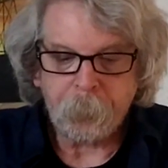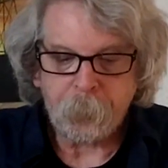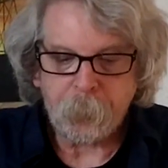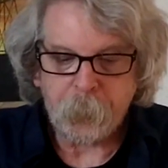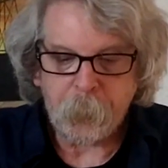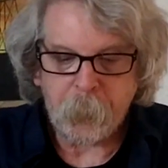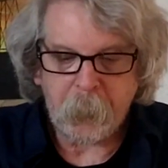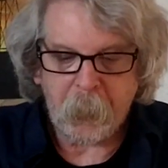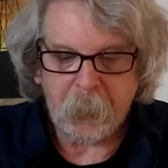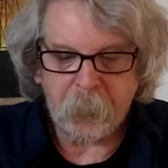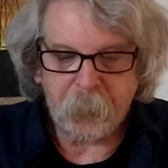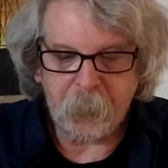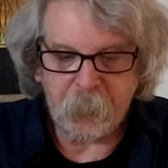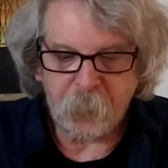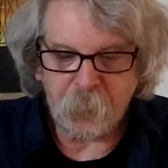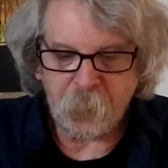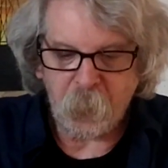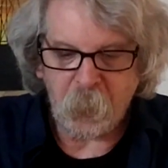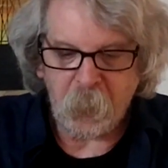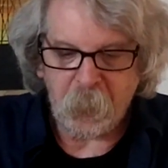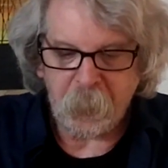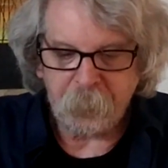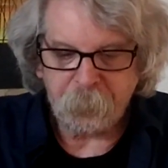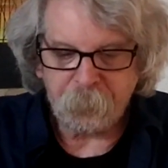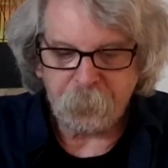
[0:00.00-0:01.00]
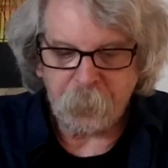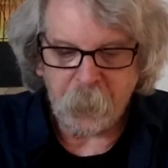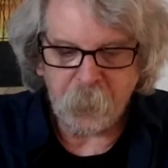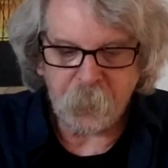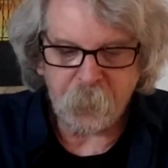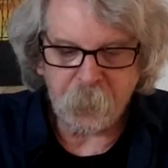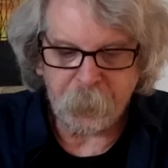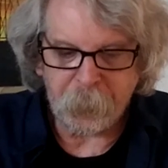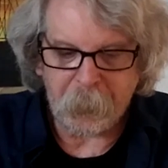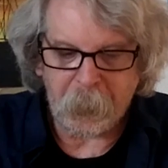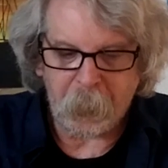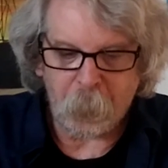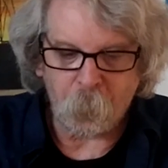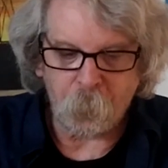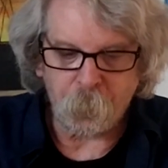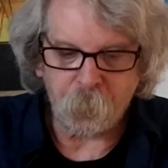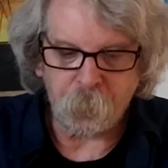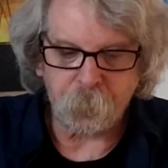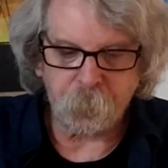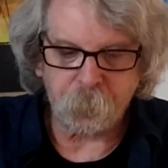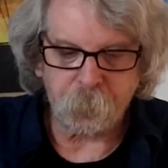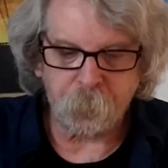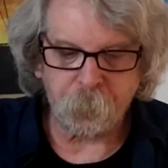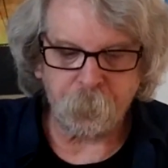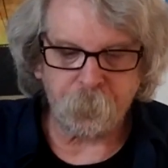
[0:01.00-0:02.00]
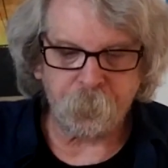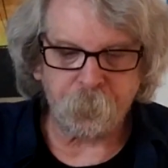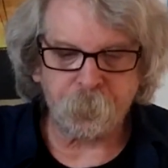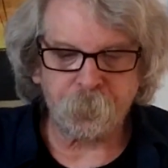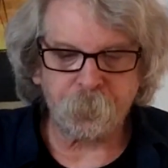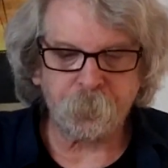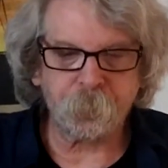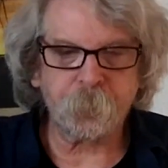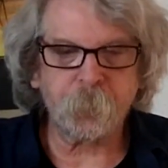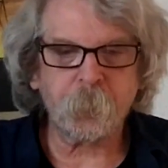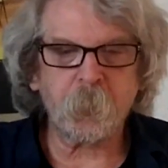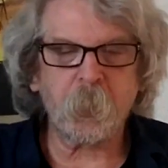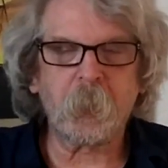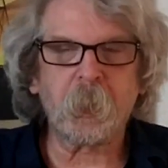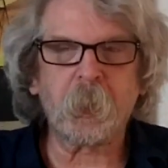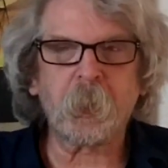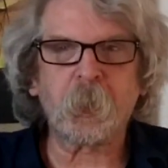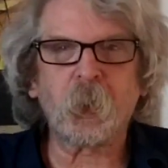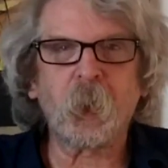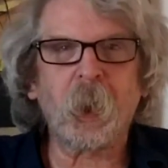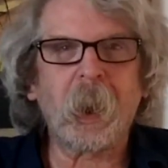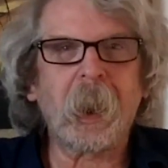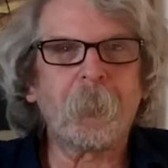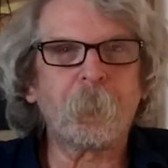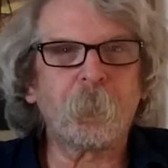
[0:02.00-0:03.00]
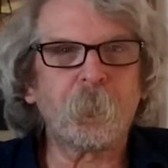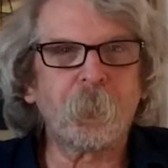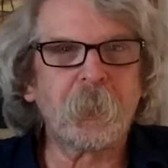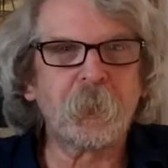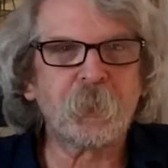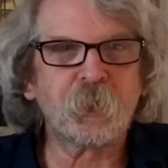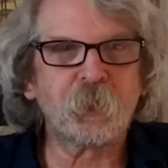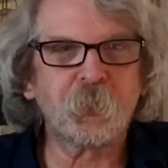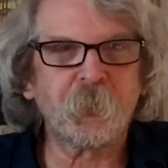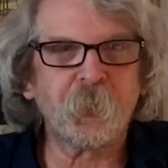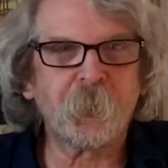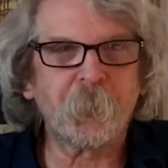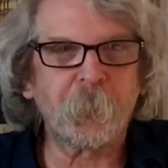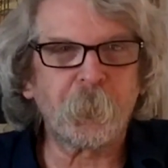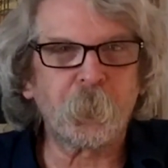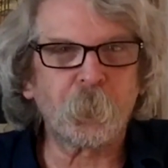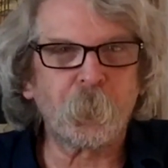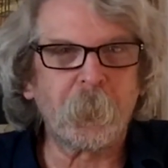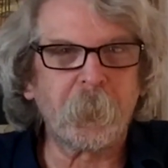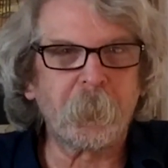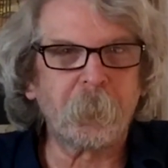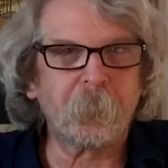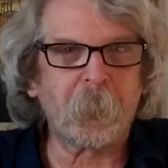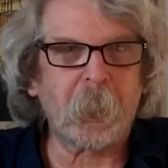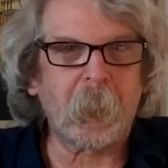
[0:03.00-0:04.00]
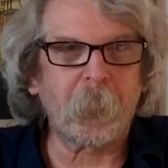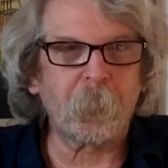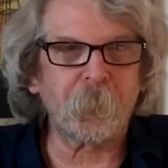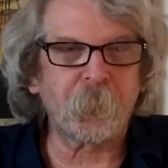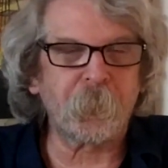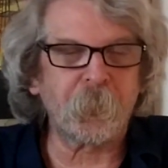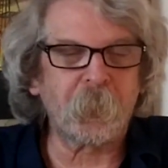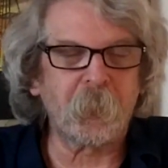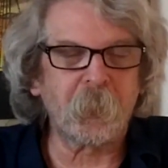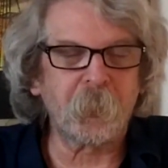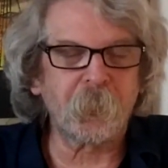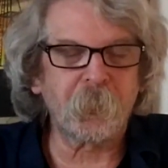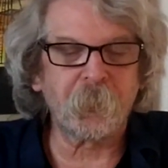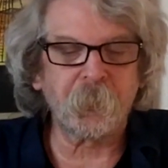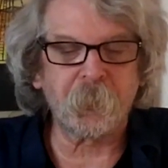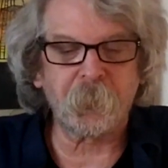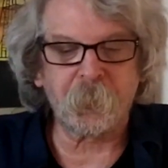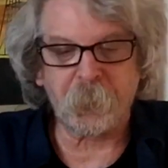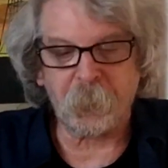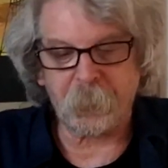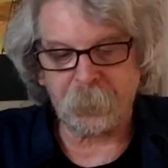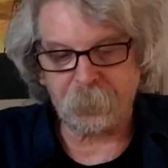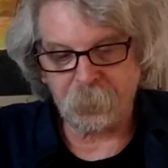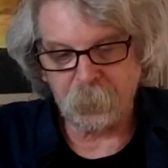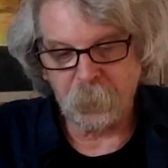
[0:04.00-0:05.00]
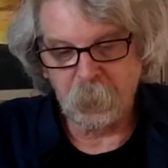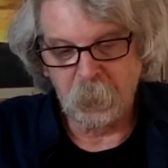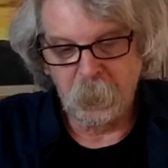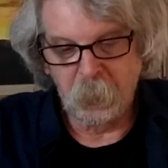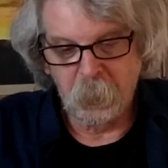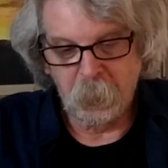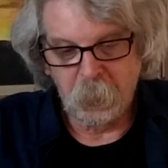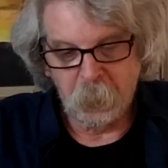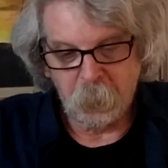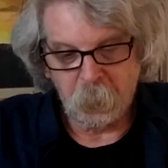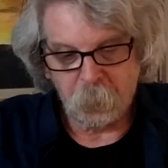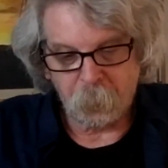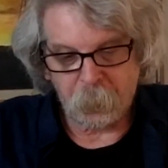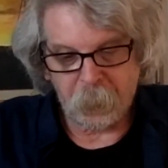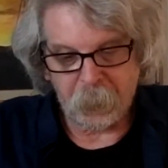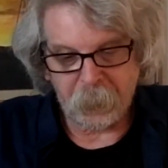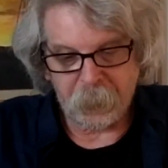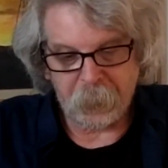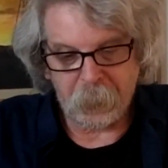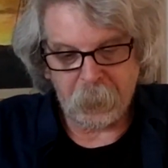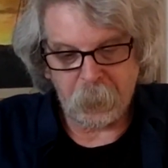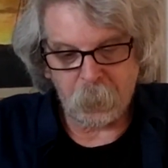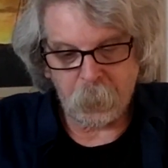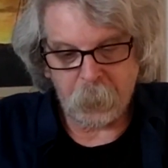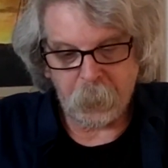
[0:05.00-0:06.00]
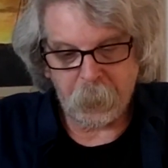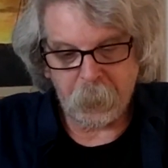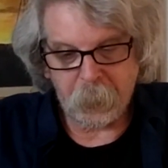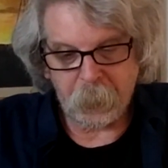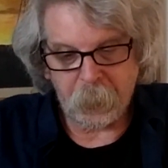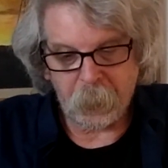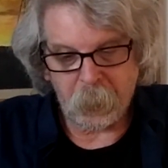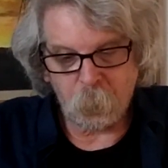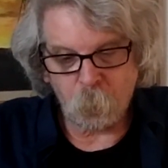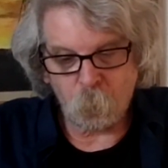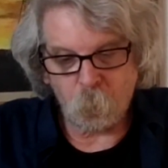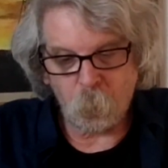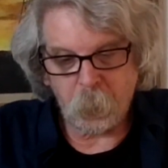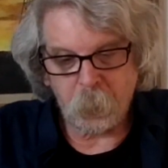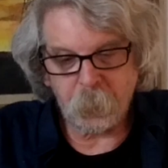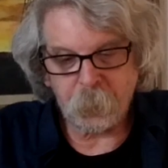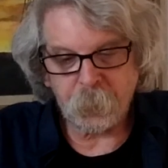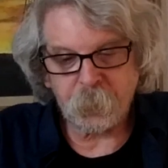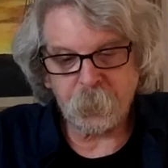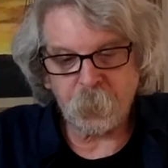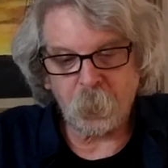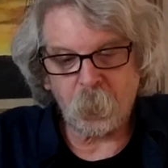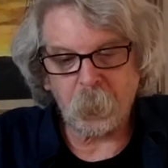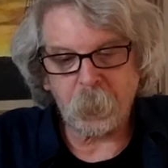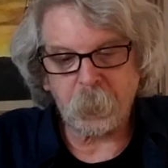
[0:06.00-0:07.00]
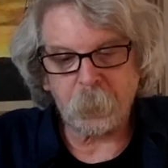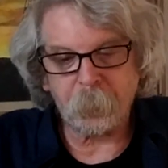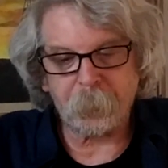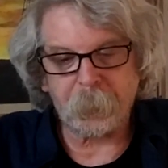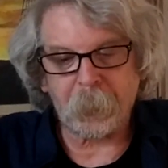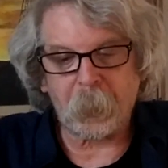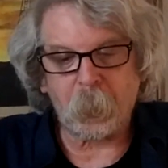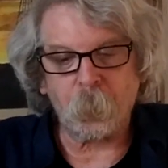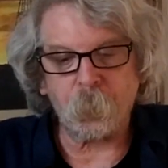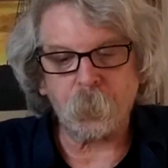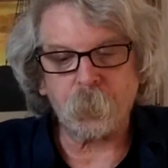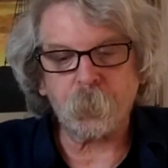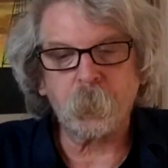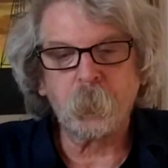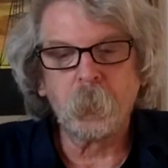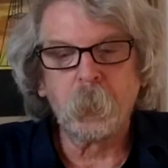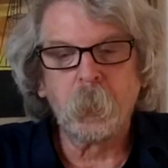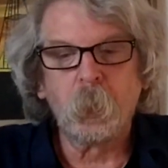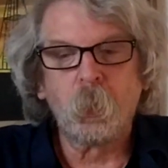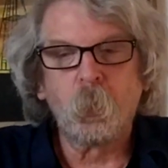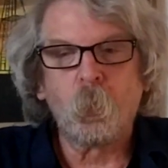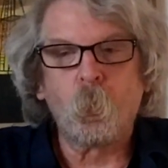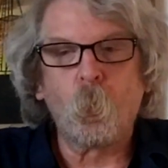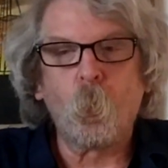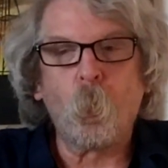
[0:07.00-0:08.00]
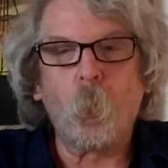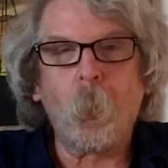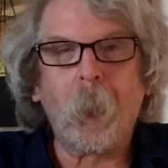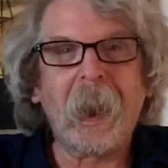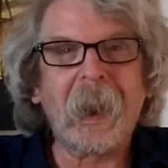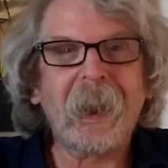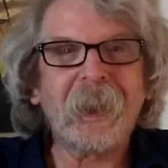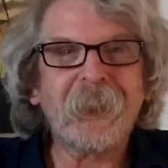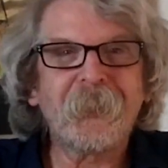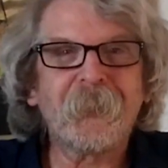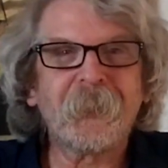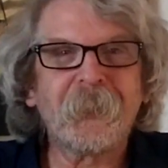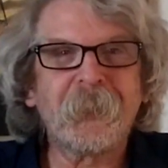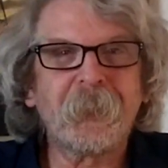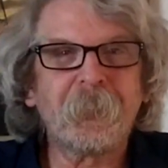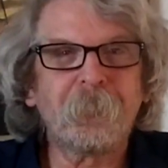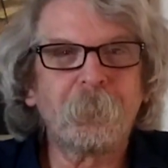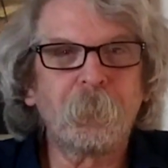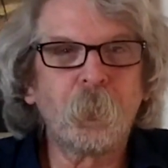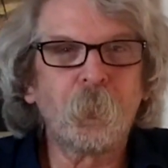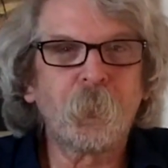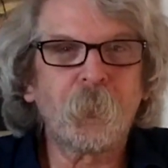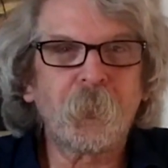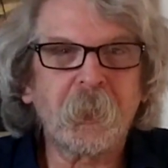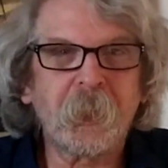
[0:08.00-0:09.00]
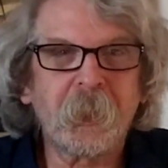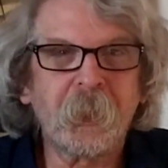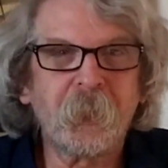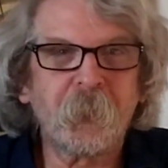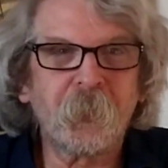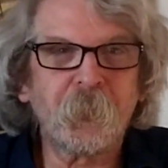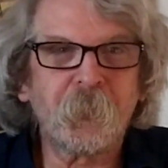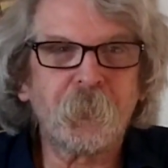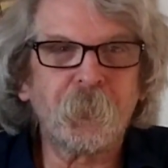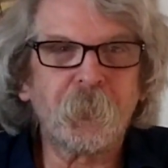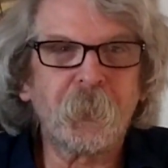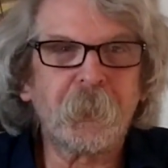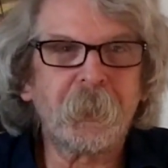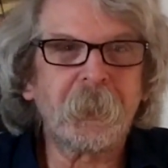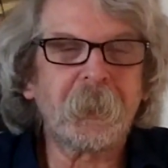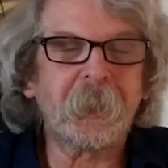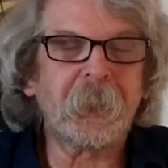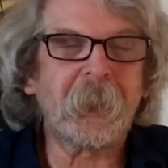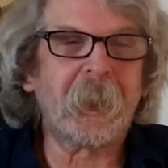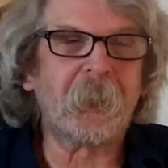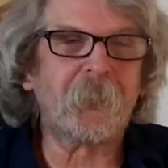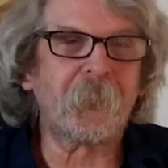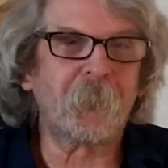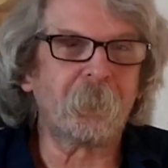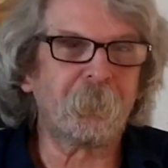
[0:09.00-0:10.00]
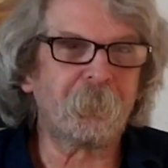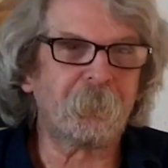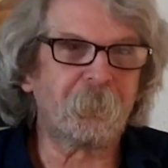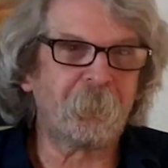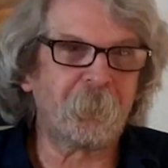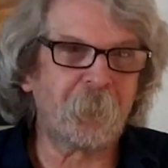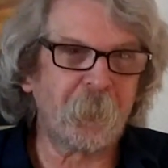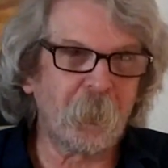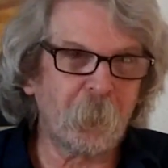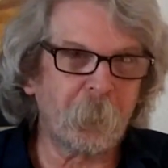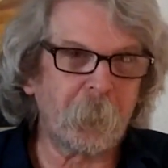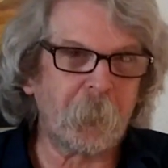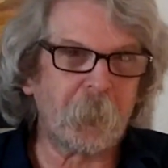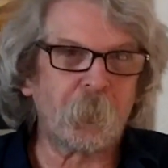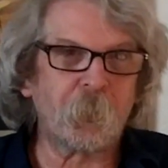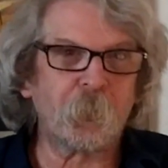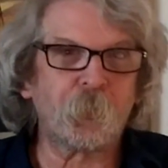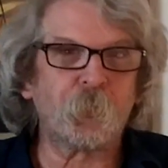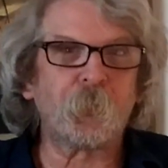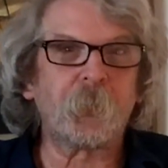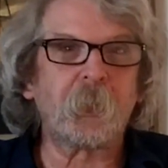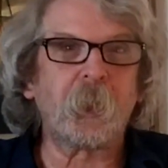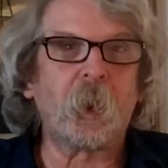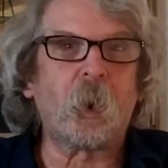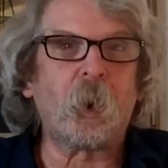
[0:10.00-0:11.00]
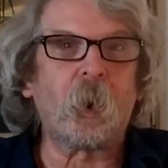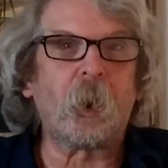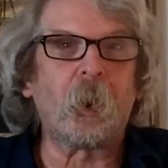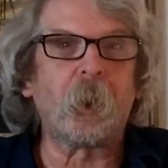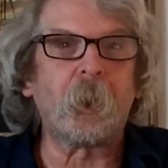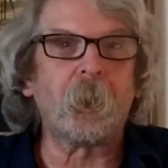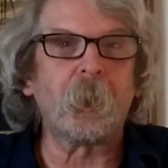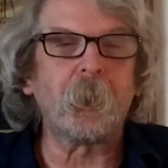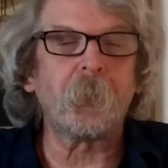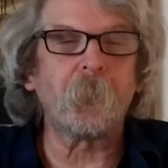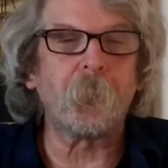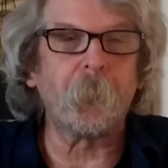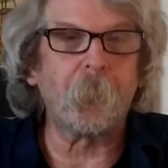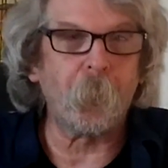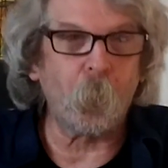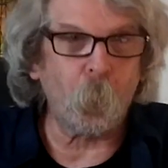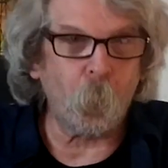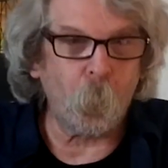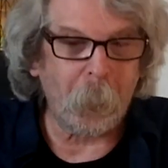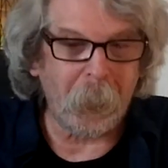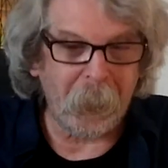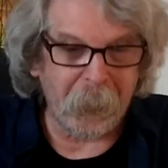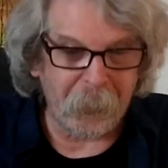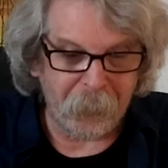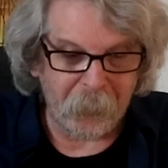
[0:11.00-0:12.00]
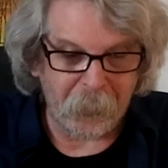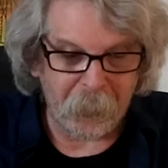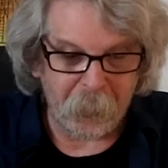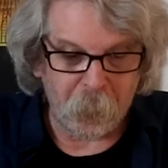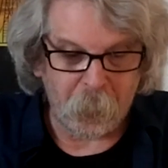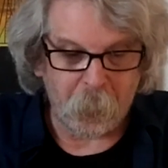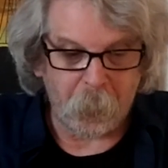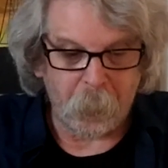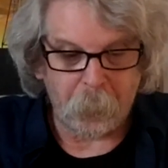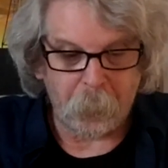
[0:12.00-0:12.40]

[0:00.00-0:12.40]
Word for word: there's a lot of fuss about uh, collaborations between pop stars and stuff right now, and I wanted to talk about why the music industry and the film industry are the way they are.